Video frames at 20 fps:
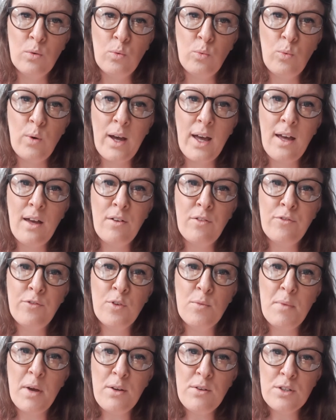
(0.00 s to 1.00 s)
Where
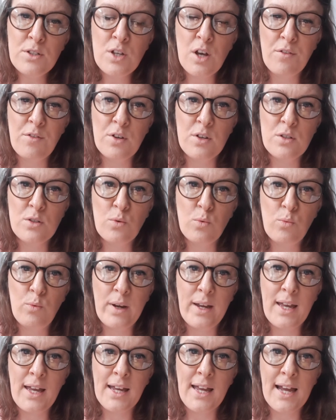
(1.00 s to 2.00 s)
for most of us,
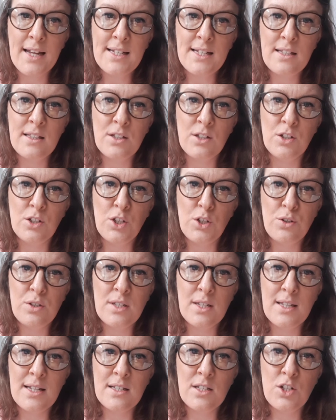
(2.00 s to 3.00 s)
we're getting used
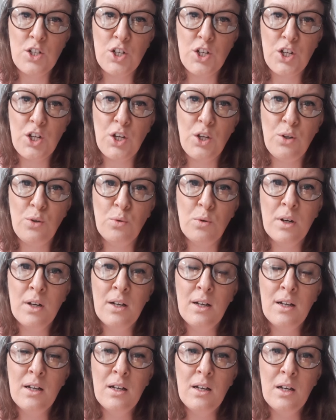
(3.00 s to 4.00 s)
to this new
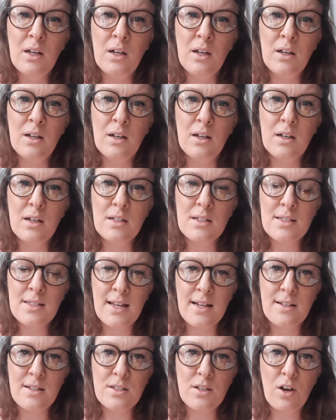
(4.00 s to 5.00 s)

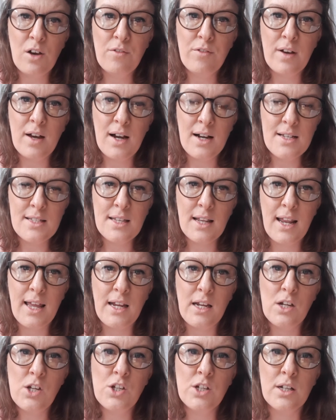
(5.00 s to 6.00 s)
sense of
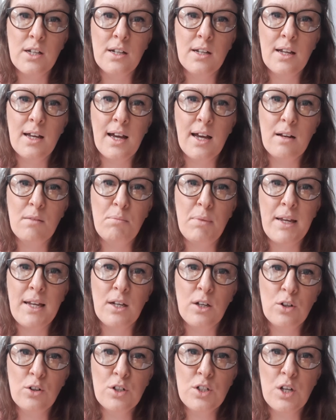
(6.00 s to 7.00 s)
isolation and being
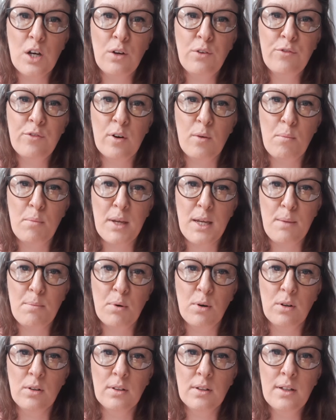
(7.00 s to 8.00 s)
cut off from
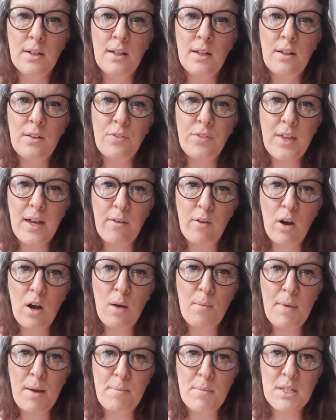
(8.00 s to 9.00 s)
people, there
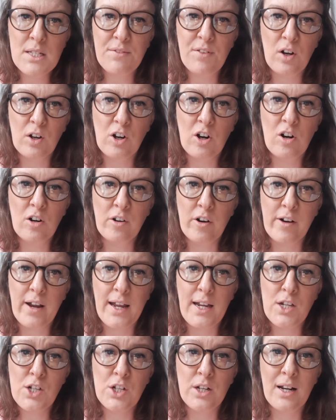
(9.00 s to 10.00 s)
are members of our
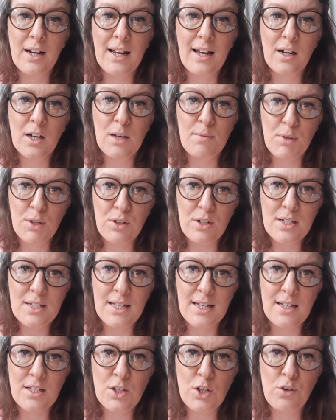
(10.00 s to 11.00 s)
congregation and our
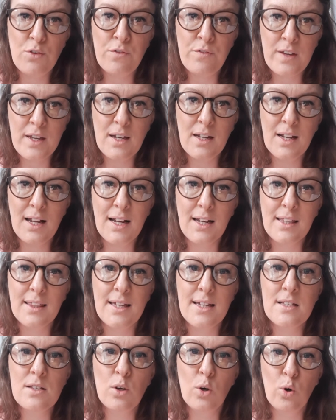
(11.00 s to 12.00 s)
communities who feel like
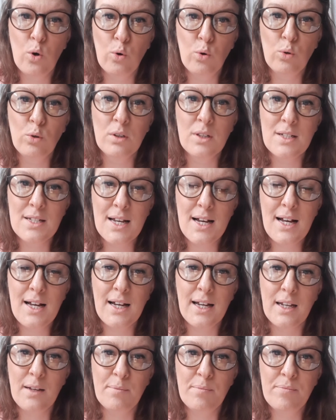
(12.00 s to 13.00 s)
this all the
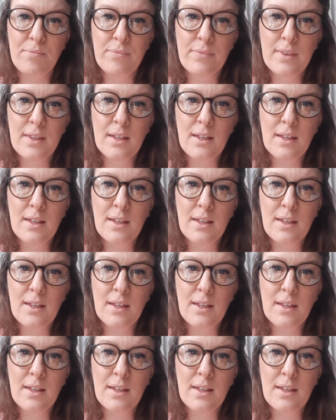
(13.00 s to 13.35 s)
time.